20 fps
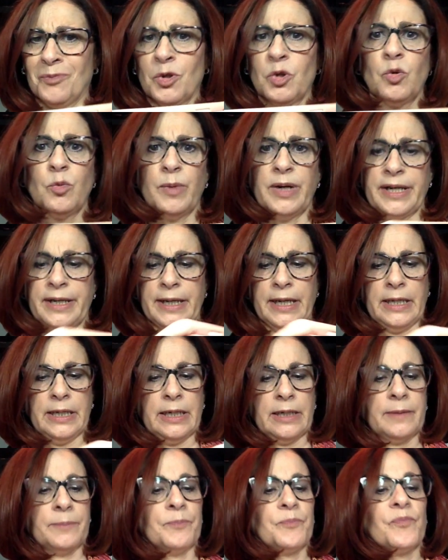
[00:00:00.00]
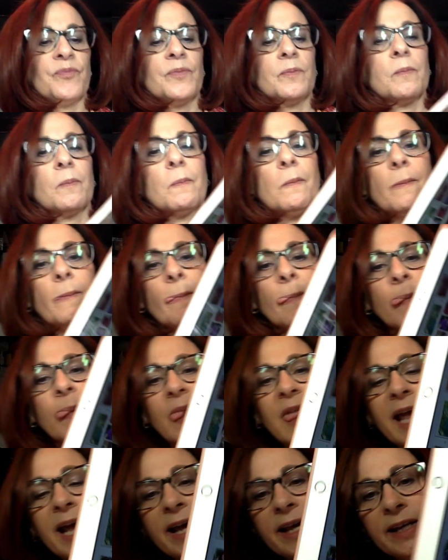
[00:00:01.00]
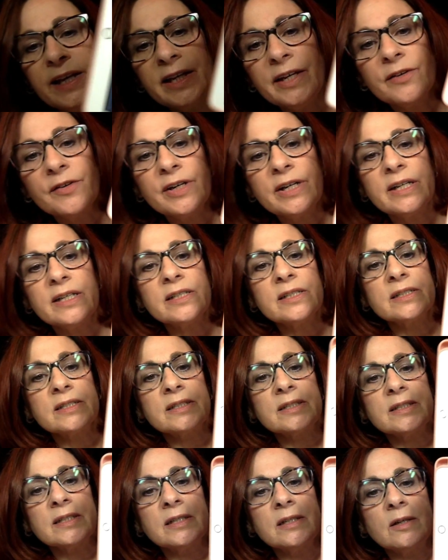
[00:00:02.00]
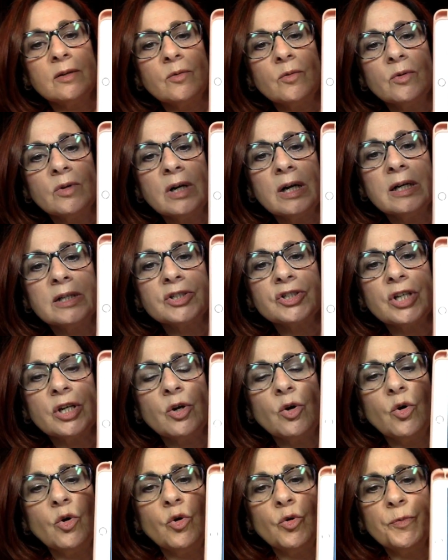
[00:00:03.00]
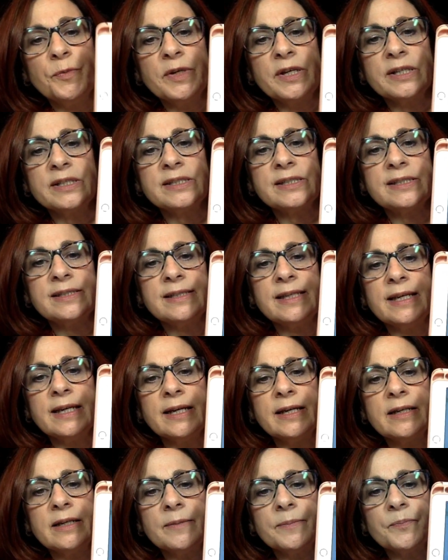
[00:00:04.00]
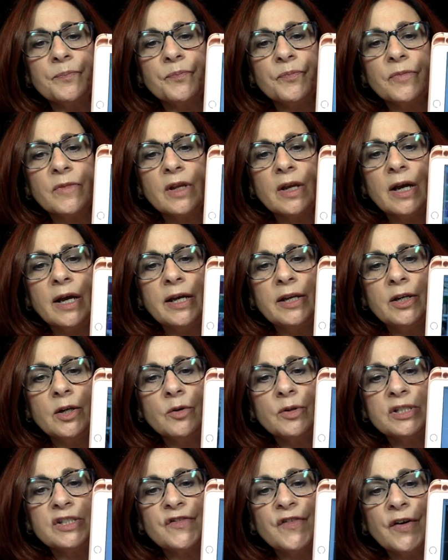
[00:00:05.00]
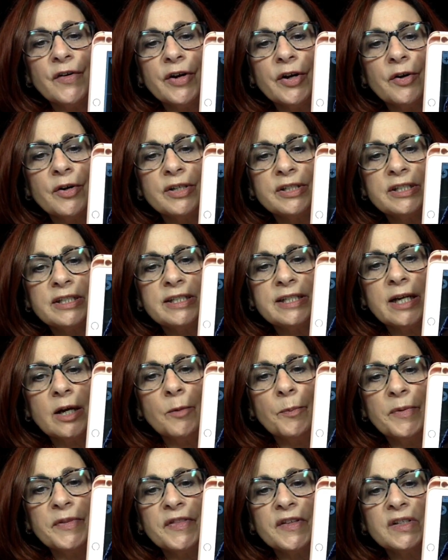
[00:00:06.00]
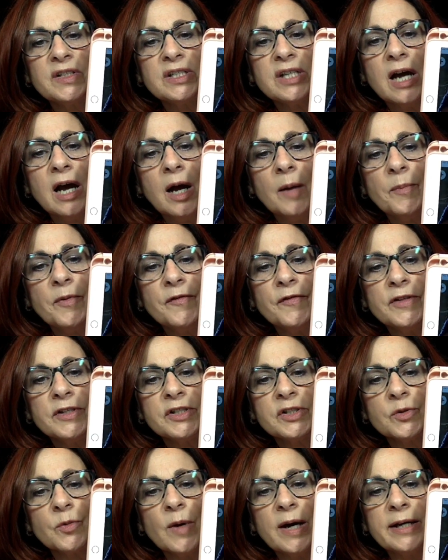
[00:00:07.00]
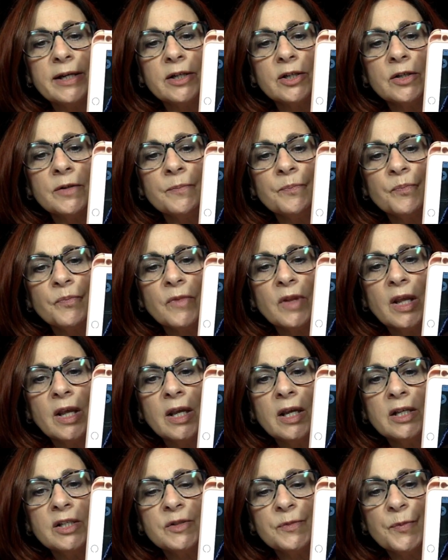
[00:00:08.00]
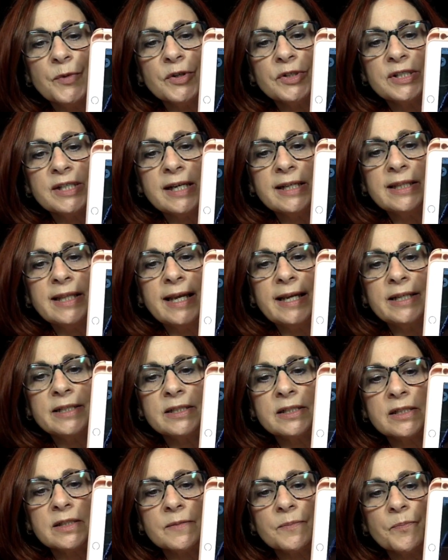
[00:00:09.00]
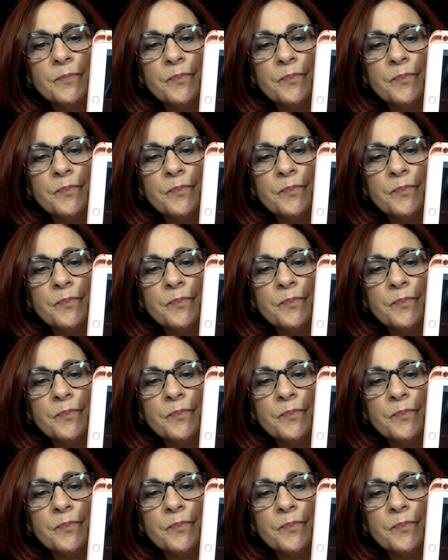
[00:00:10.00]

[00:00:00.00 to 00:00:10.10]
Who am I kidding? And here it is. And oh gosh, I hope you can see it. I know it's very hard to tell, but the top of the sweater is bird's eye lace.